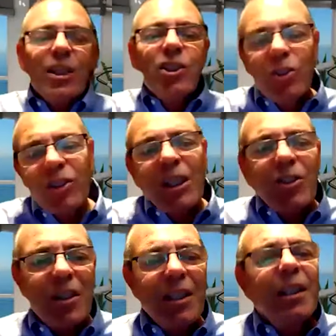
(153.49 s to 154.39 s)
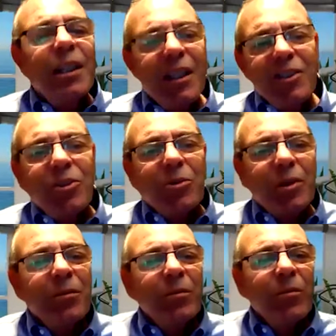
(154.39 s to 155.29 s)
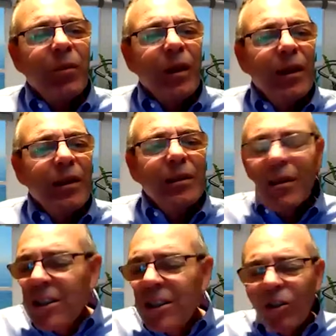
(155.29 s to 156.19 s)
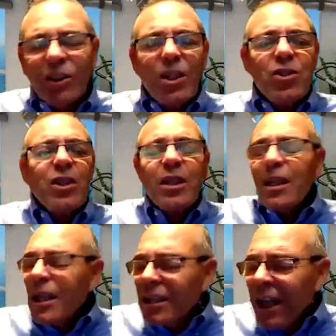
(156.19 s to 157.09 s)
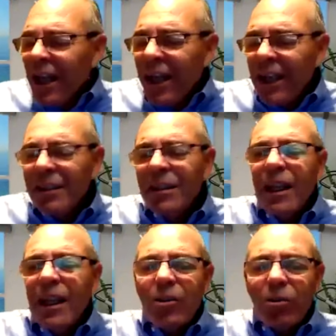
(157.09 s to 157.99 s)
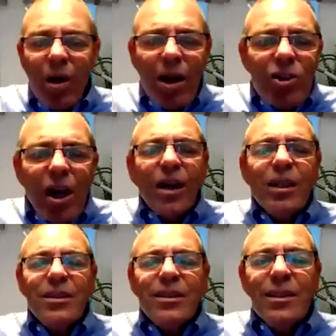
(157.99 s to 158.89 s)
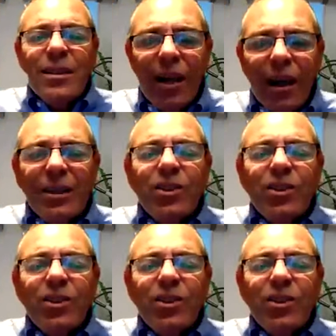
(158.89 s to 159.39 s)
There's no such a thing in history. There is no such a thing, and Russia is not.